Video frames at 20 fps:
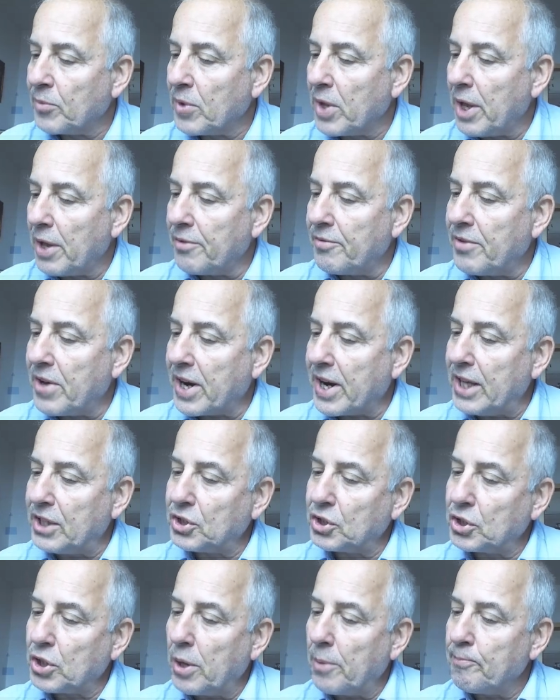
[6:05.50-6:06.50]

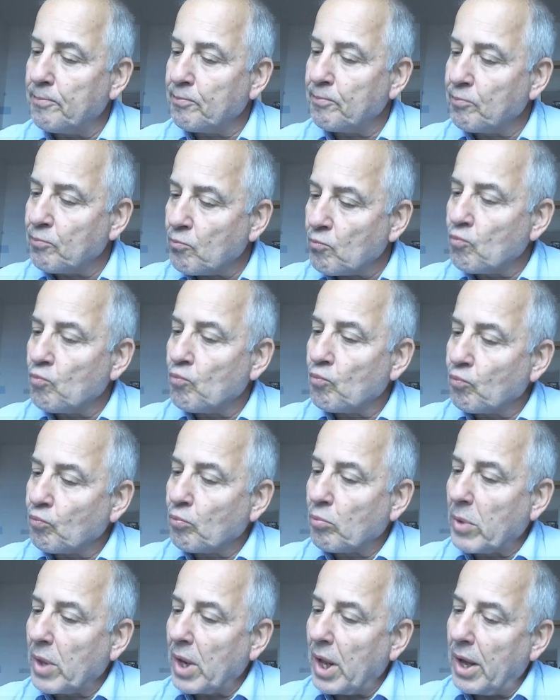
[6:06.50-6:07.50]
Whereas
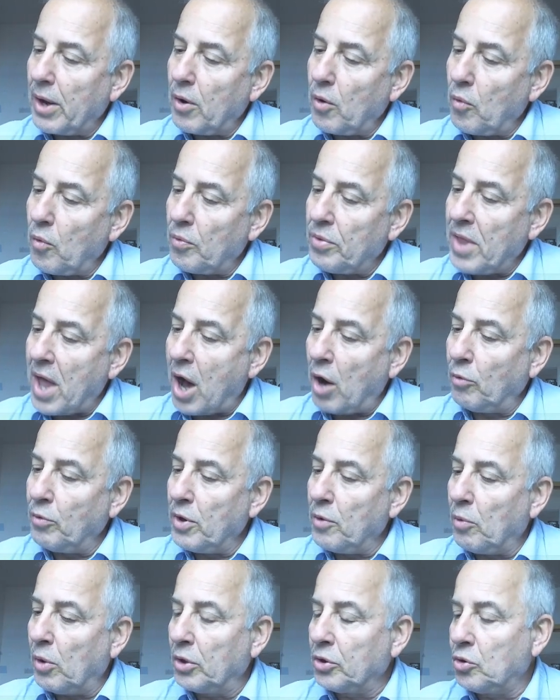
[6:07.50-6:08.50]
now we
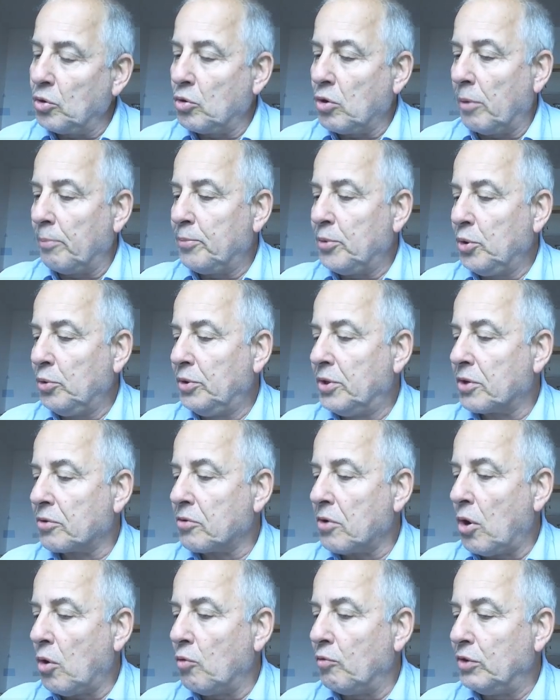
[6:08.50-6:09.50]
want to compute the
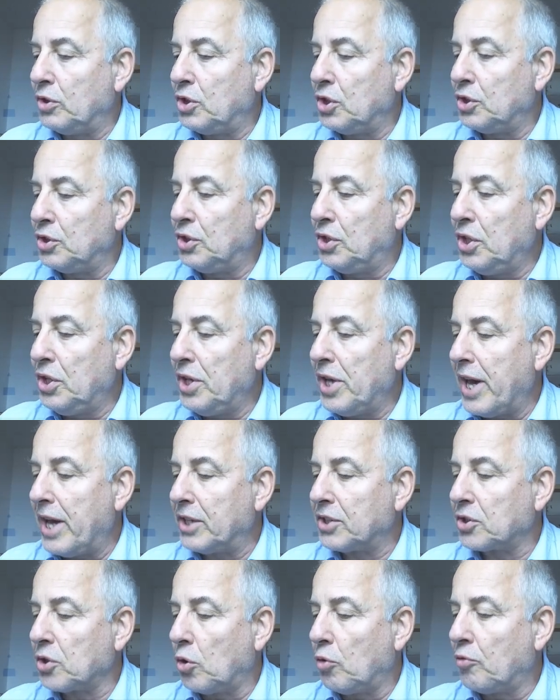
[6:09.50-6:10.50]
rho, which is
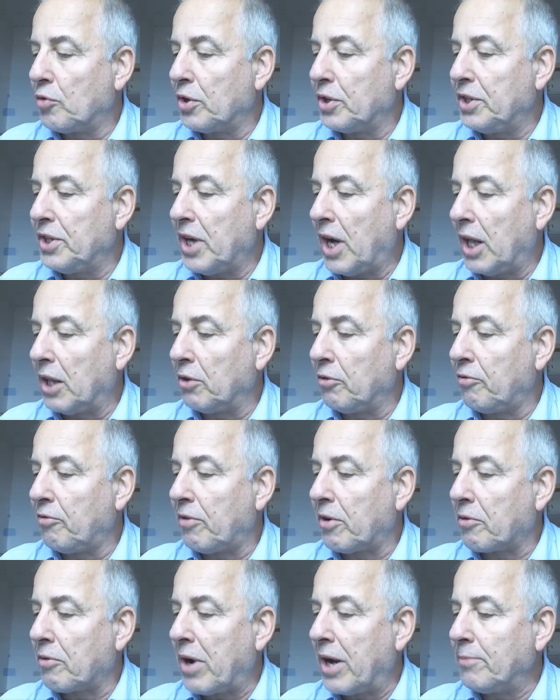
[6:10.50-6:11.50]
ds over the alpha,
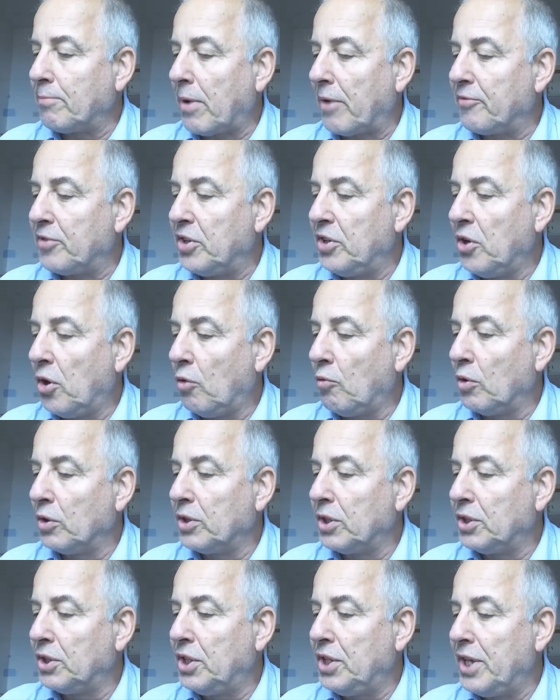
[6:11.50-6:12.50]
right? But we know what the
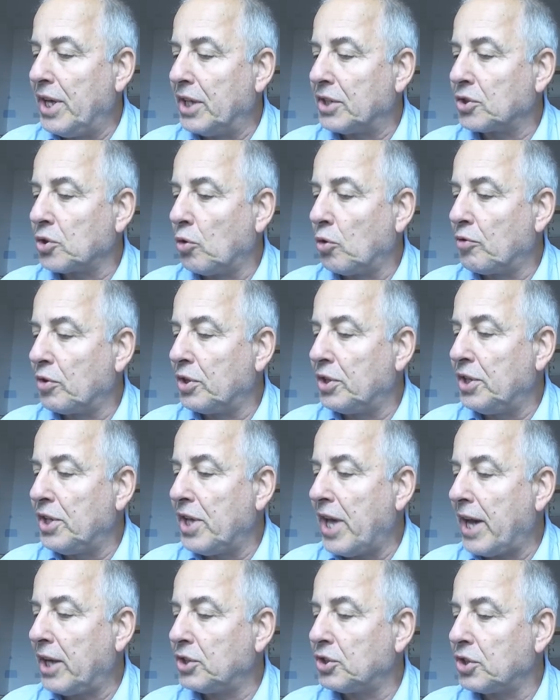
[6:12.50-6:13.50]
ds over
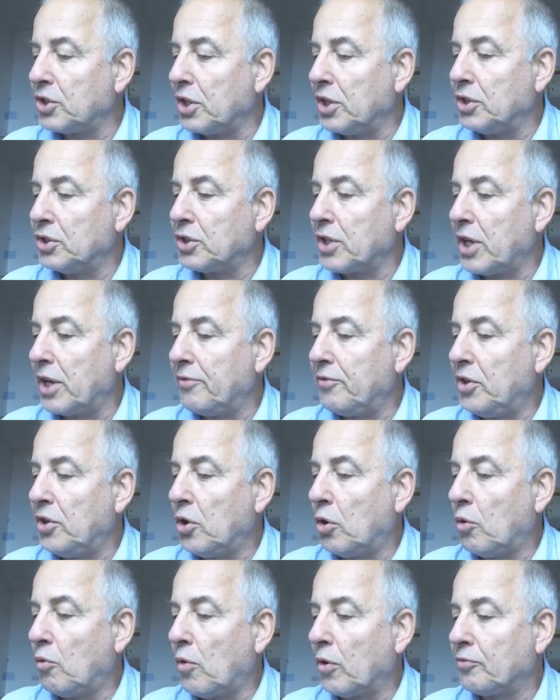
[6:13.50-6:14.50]
dx is, and we know
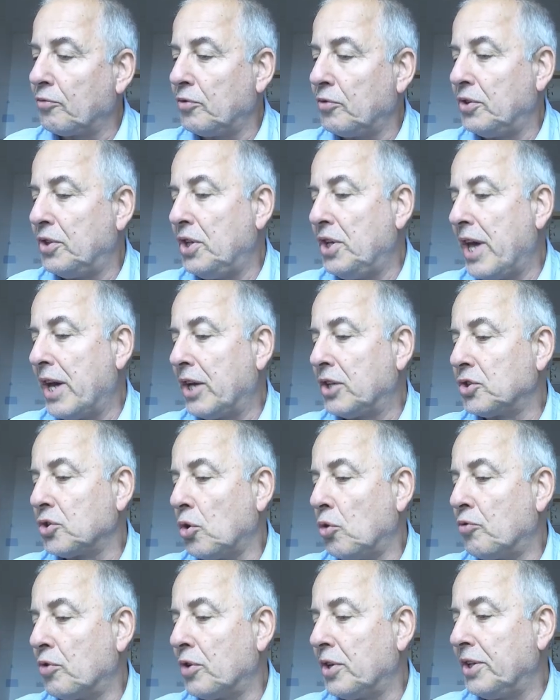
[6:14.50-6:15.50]
what dx
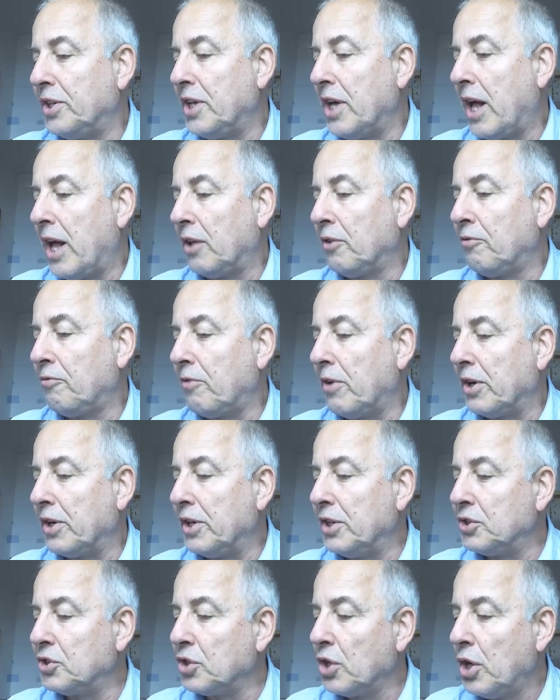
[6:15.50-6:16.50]
over the alpha
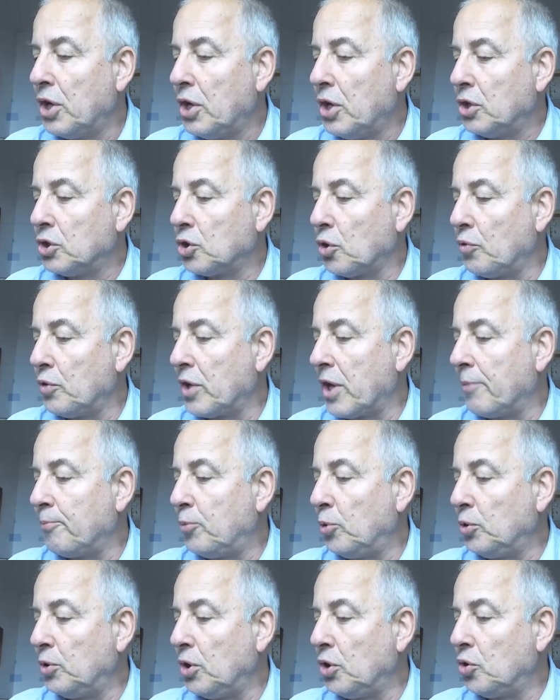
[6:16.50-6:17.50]
is, so we can
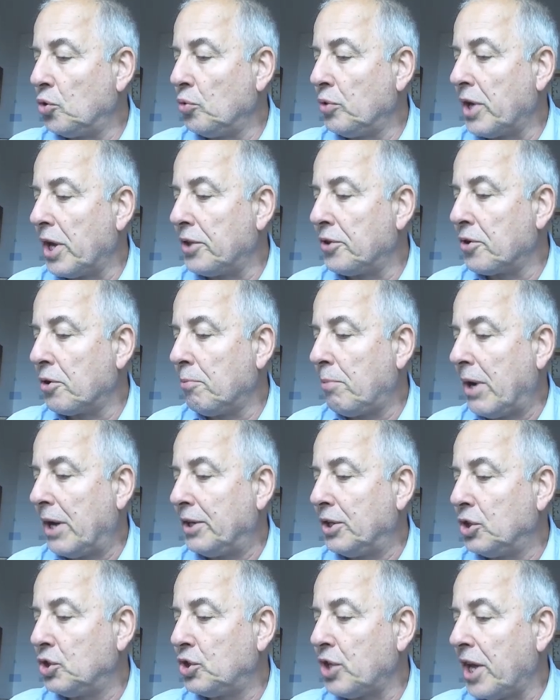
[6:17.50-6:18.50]
put it together by
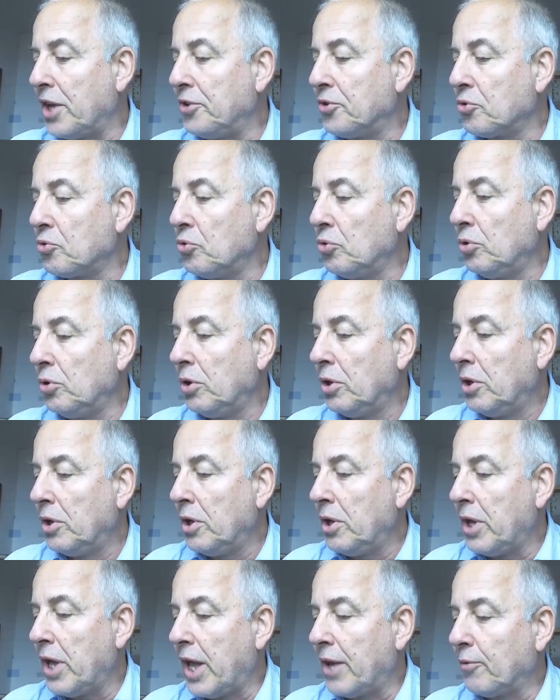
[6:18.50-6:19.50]
the chain rule,
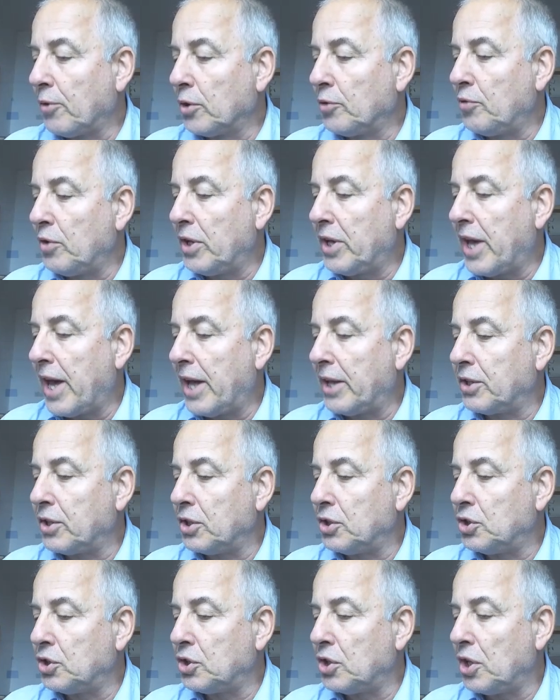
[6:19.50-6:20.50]
and what we get
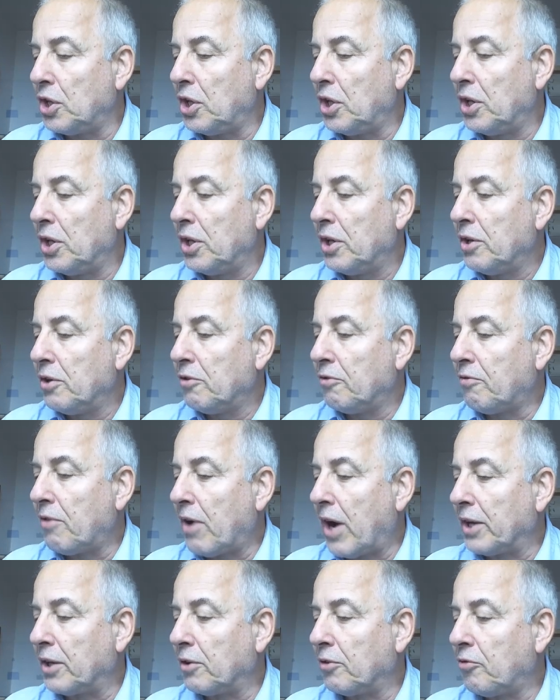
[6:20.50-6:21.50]
is the
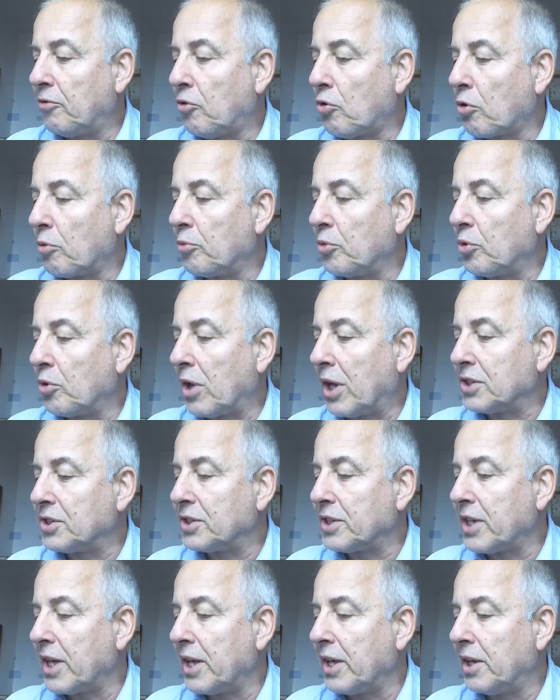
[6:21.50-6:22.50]
final formula
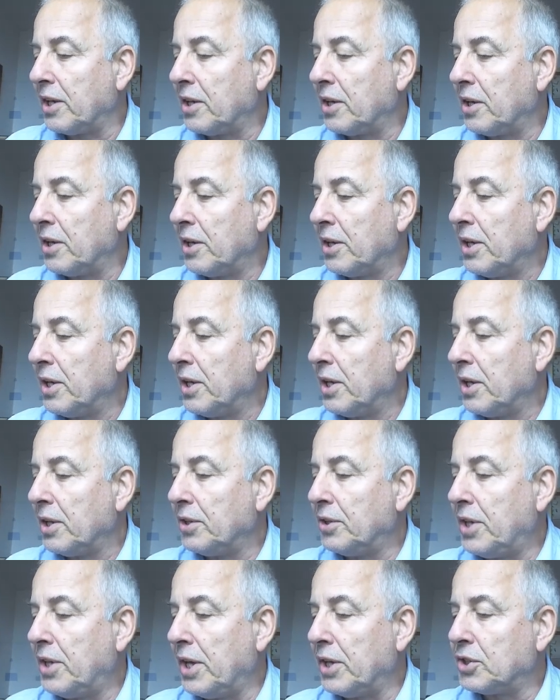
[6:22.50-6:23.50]
saying
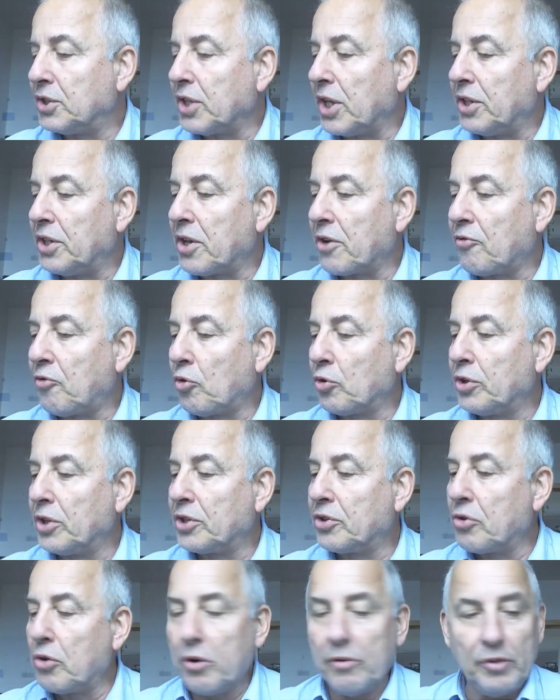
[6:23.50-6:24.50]
this, and therefore the
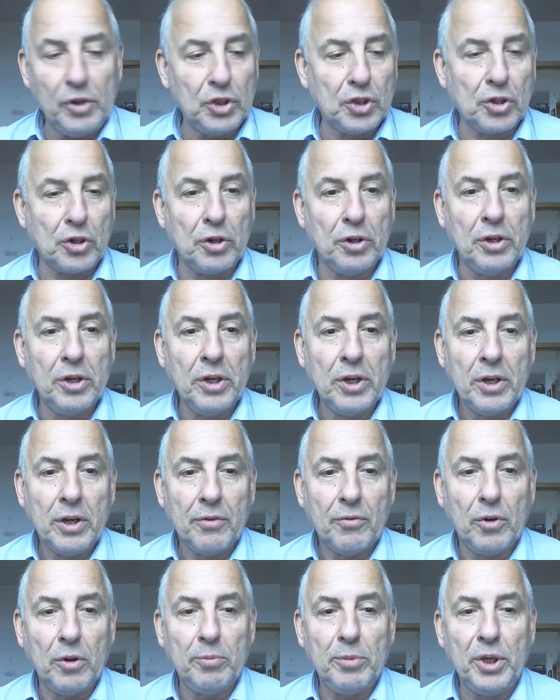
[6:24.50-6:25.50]
curvature
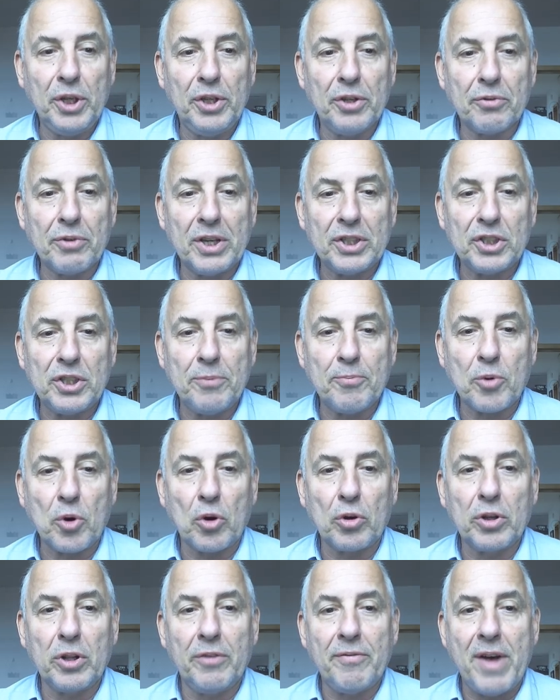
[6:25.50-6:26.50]
will be the
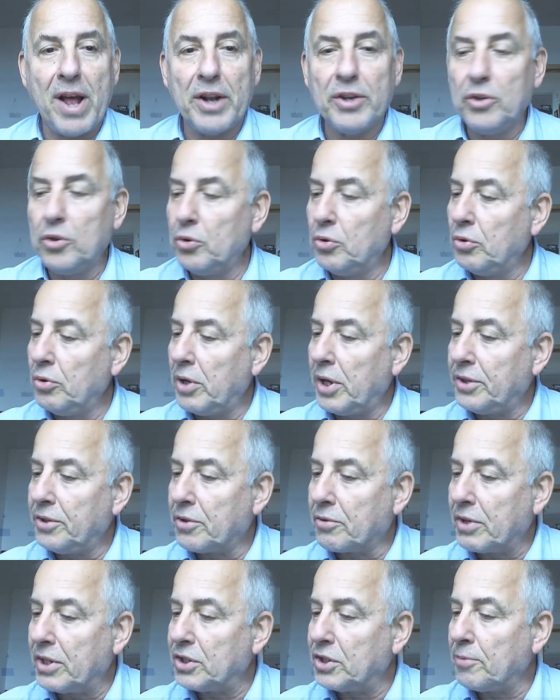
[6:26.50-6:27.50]
reciprocal value, and the
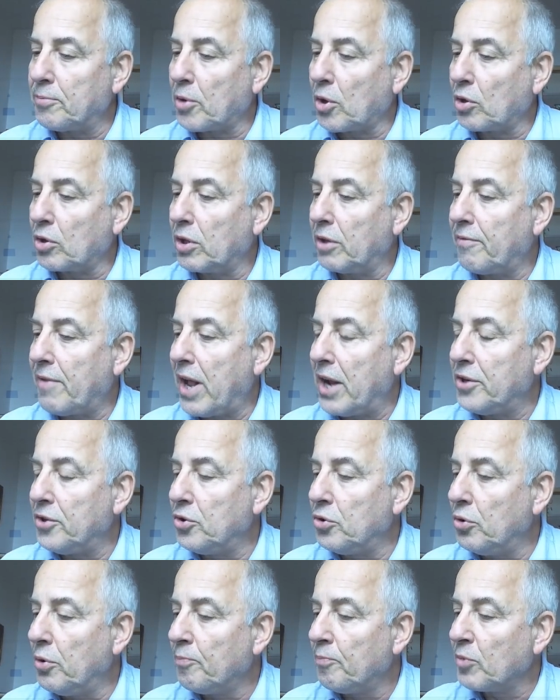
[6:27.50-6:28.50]
reciprocal
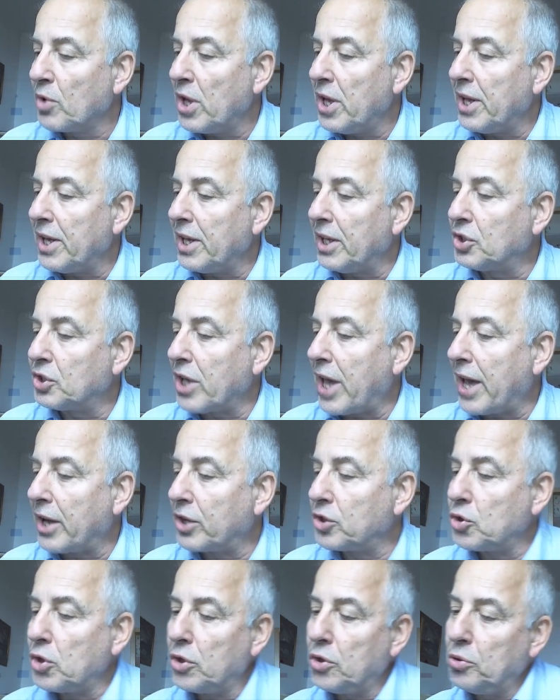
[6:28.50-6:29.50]
value, it's
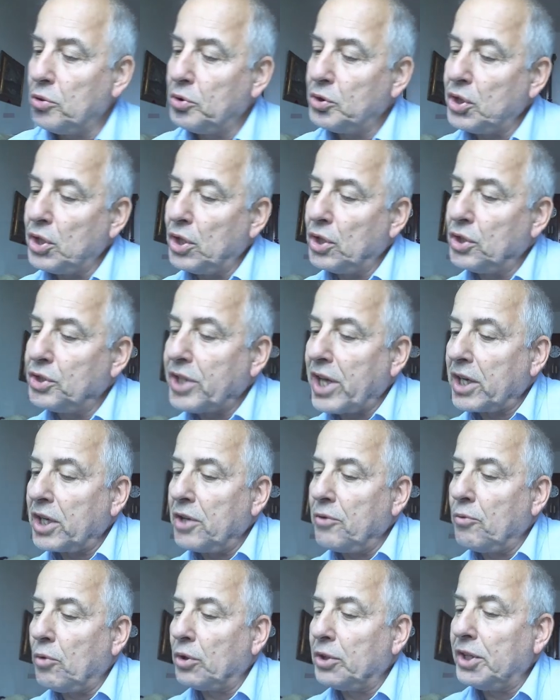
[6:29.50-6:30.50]
actually, you see exactly
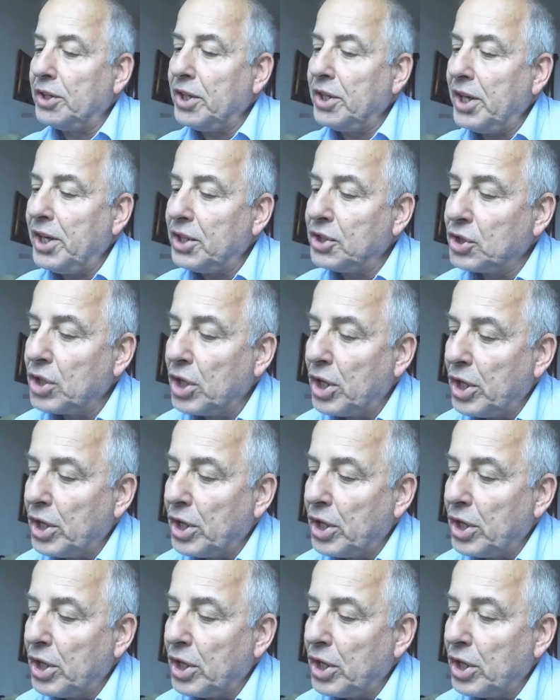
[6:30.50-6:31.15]
what it is.